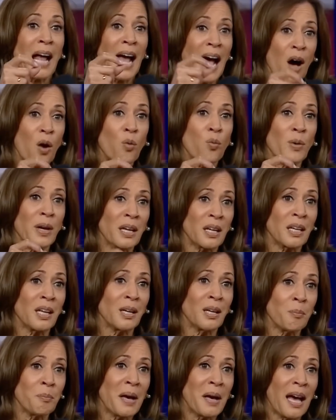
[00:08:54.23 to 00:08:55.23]
how we can
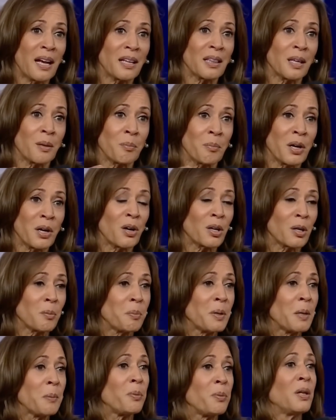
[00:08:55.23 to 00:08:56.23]
impact the American
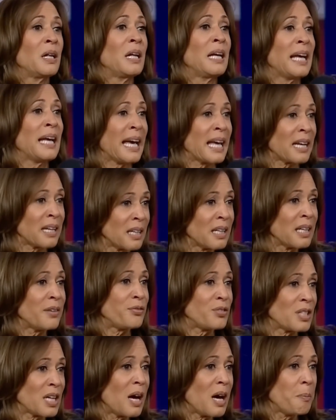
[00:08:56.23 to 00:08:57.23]
people and
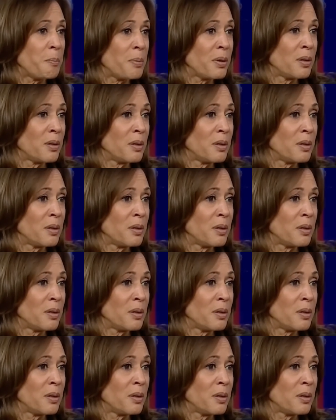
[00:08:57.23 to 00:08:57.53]
lift up